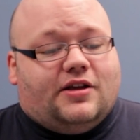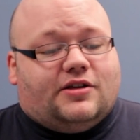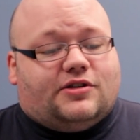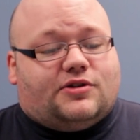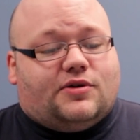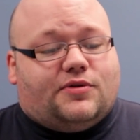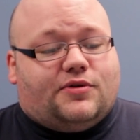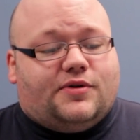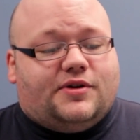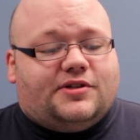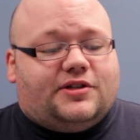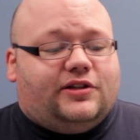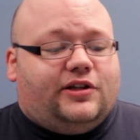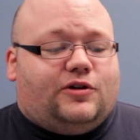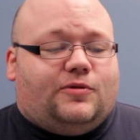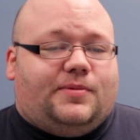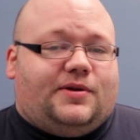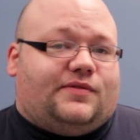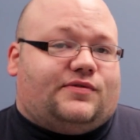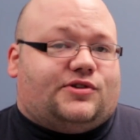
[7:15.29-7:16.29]
So there is a
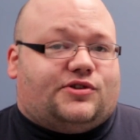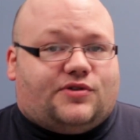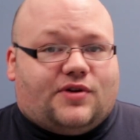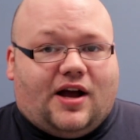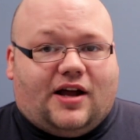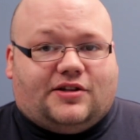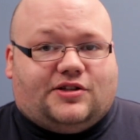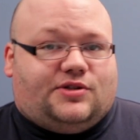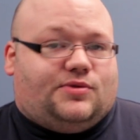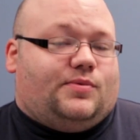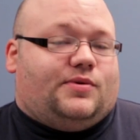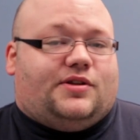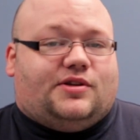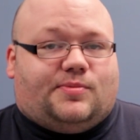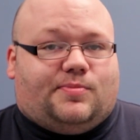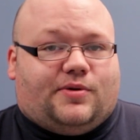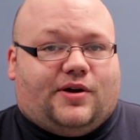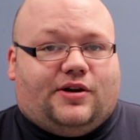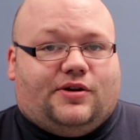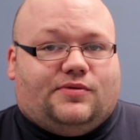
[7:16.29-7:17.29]
little bit of strategy with this
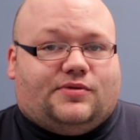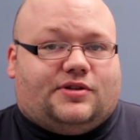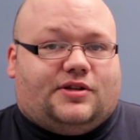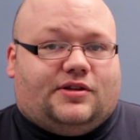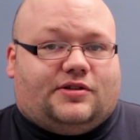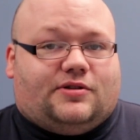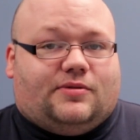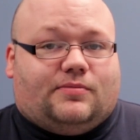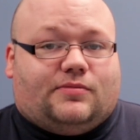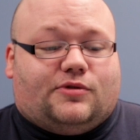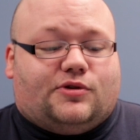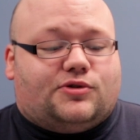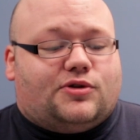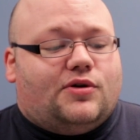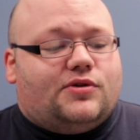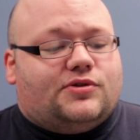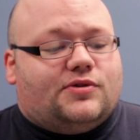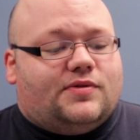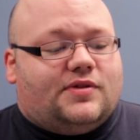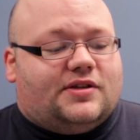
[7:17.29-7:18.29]
brand new system. There's
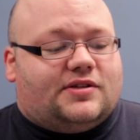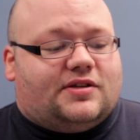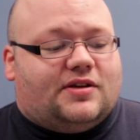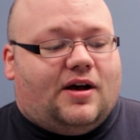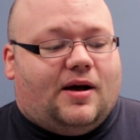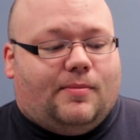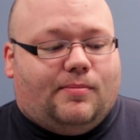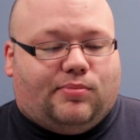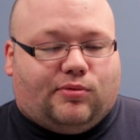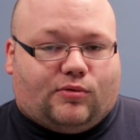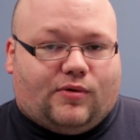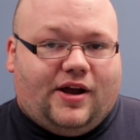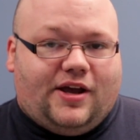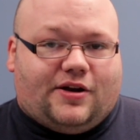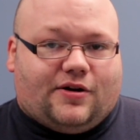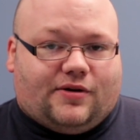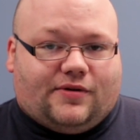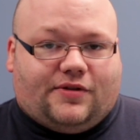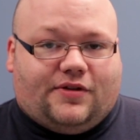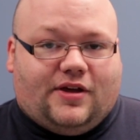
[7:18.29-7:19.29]
also this
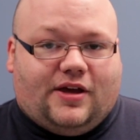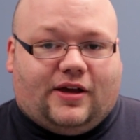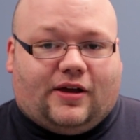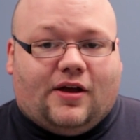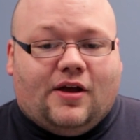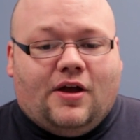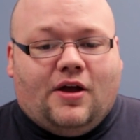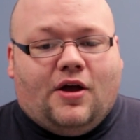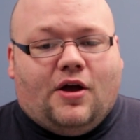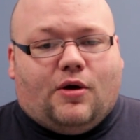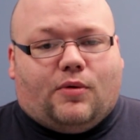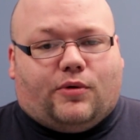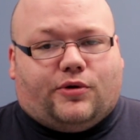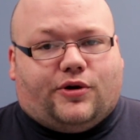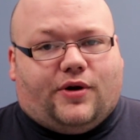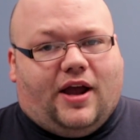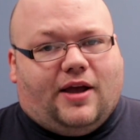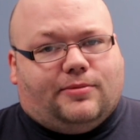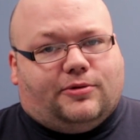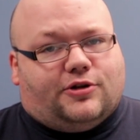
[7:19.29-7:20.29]
breaker thing, where
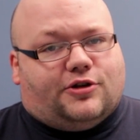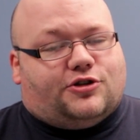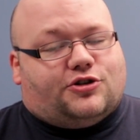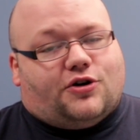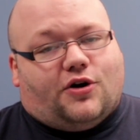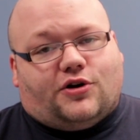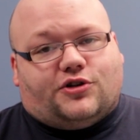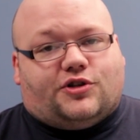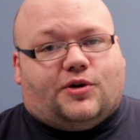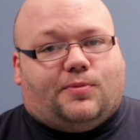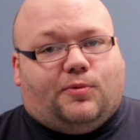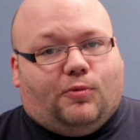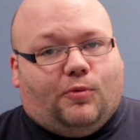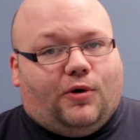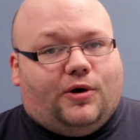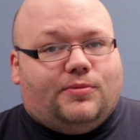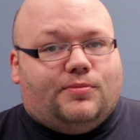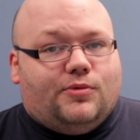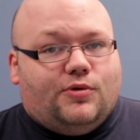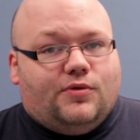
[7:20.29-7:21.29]
you're able to charge up
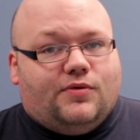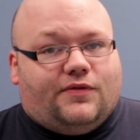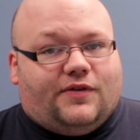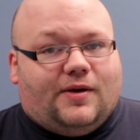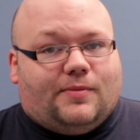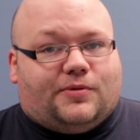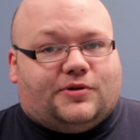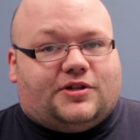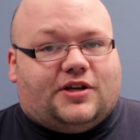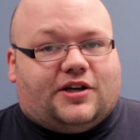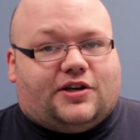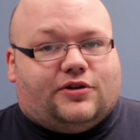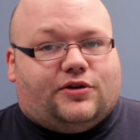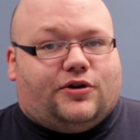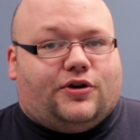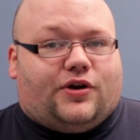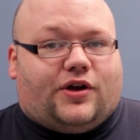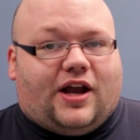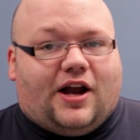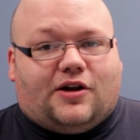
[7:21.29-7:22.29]
one move in particular,
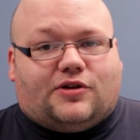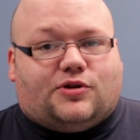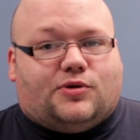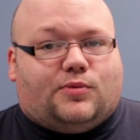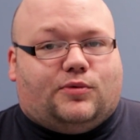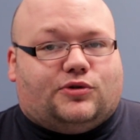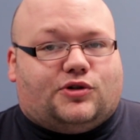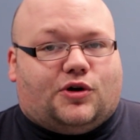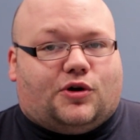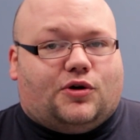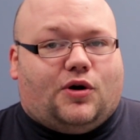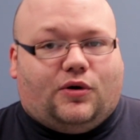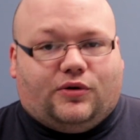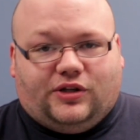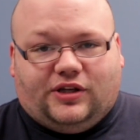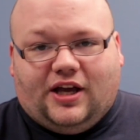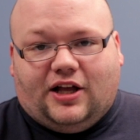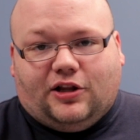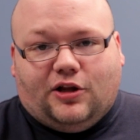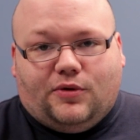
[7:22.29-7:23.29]
your character will turn
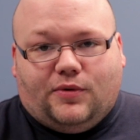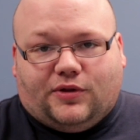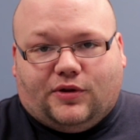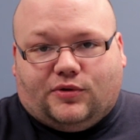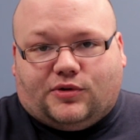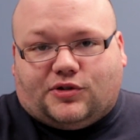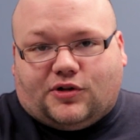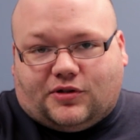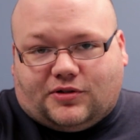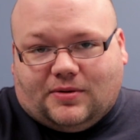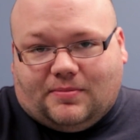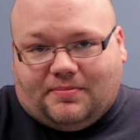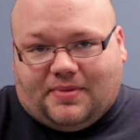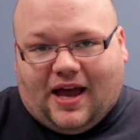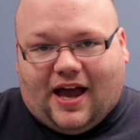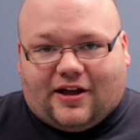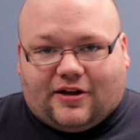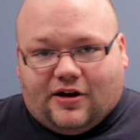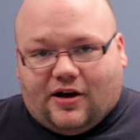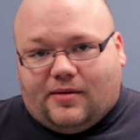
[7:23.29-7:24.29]
all yellow and they'll start to
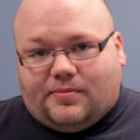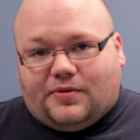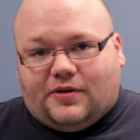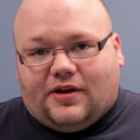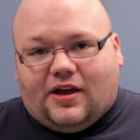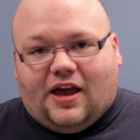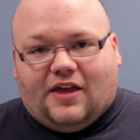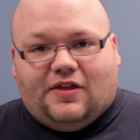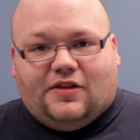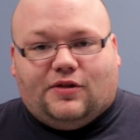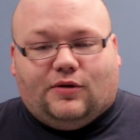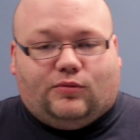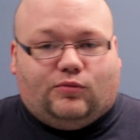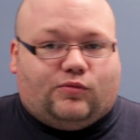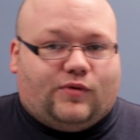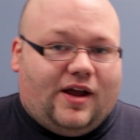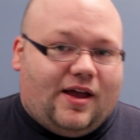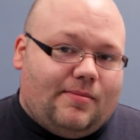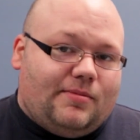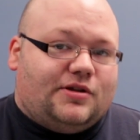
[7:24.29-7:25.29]
back up, and then they'll
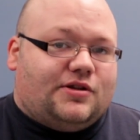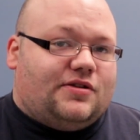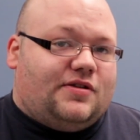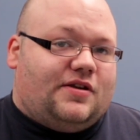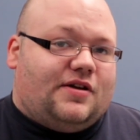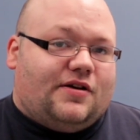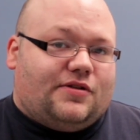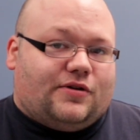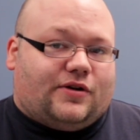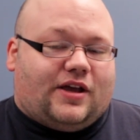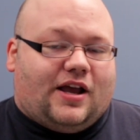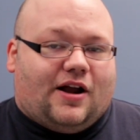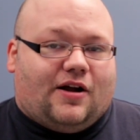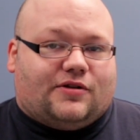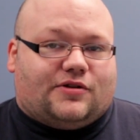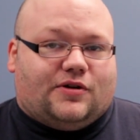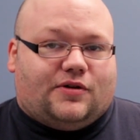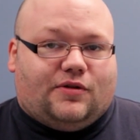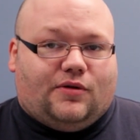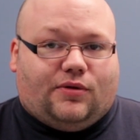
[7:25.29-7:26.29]
ram into the other
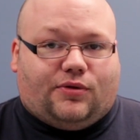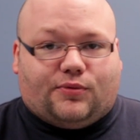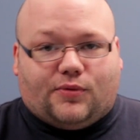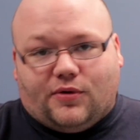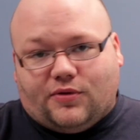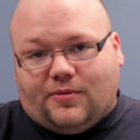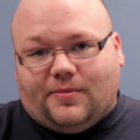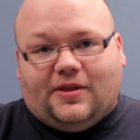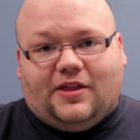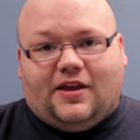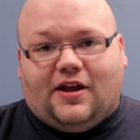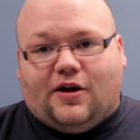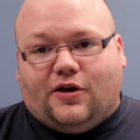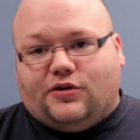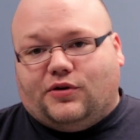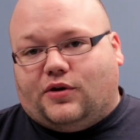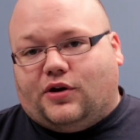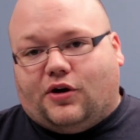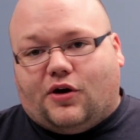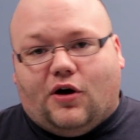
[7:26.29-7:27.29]
character and they'll throw them in the air,
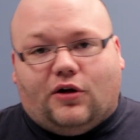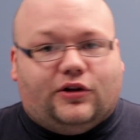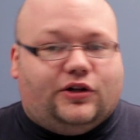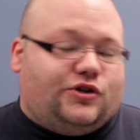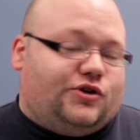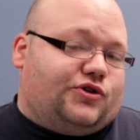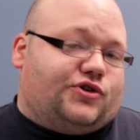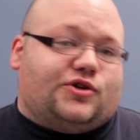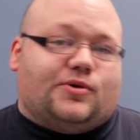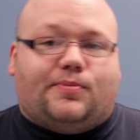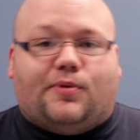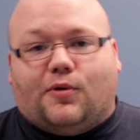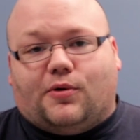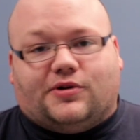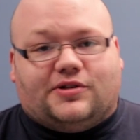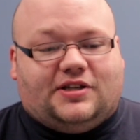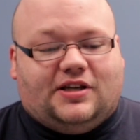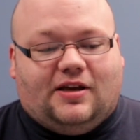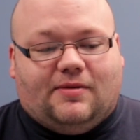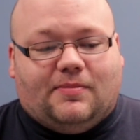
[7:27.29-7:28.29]
and you can call in your
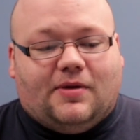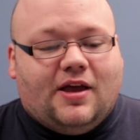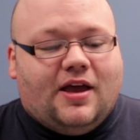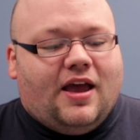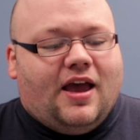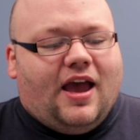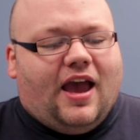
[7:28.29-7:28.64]
support team.